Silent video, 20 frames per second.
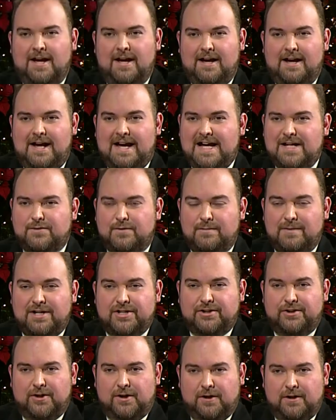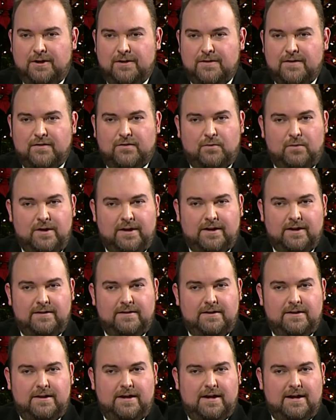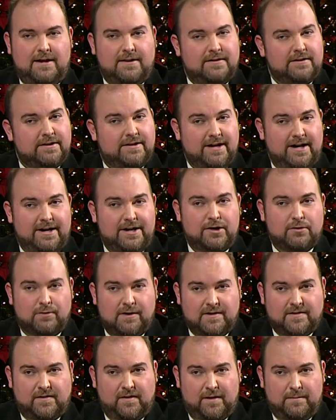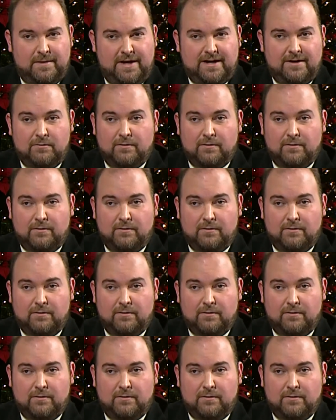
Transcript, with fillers: As we mentioned earlier this weekend, the Allen County Wrestling Meet,